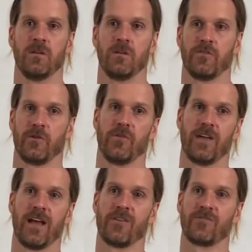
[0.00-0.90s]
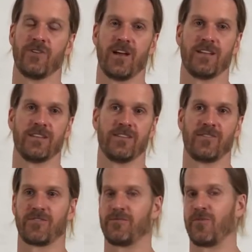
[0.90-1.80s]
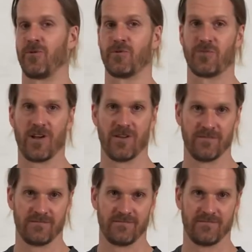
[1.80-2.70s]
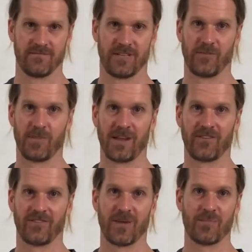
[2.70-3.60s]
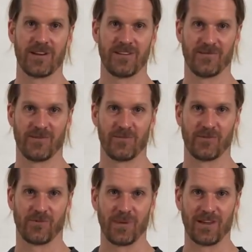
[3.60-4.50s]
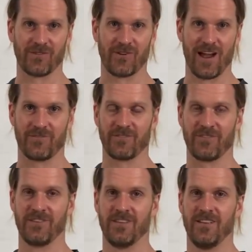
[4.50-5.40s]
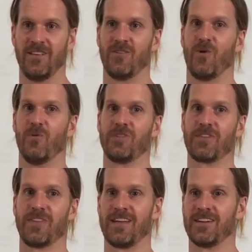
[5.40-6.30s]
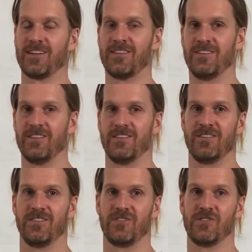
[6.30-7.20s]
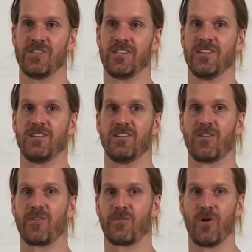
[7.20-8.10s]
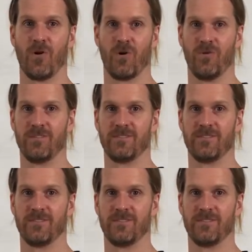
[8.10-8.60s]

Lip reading: So the astronaut is floating around in space, separated from her spacecraft. The only thing she can throw